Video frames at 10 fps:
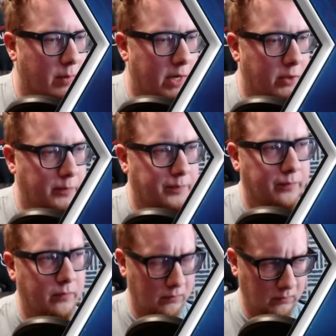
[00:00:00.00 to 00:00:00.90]
out
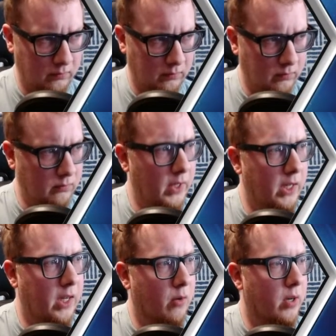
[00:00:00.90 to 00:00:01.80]

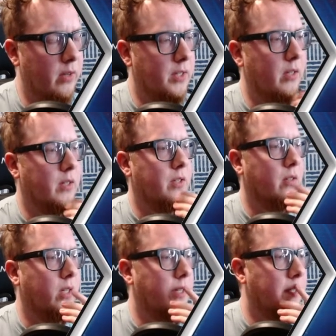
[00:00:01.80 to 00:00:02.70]
and get rid of Sinister
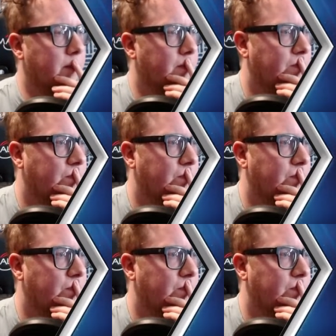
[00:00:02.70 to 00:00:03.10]
London.